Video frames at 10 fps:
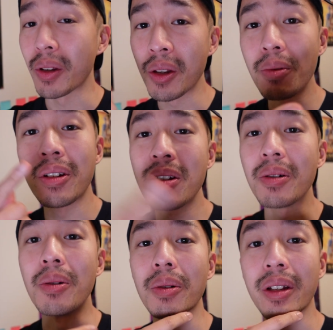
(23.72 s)
you
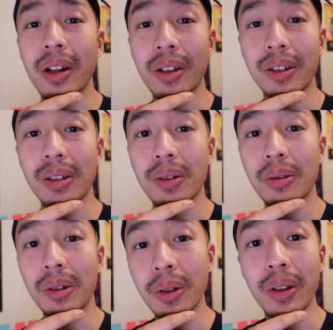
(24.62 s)
too can
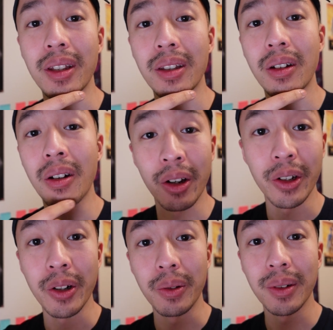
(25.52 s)
also do this on
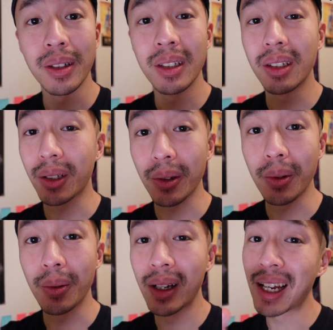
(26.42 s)
your own.
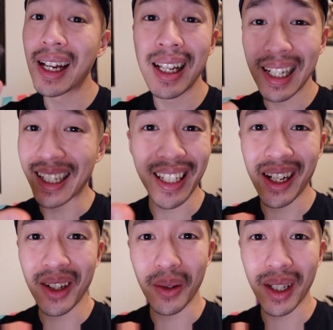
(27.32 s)
So let's get into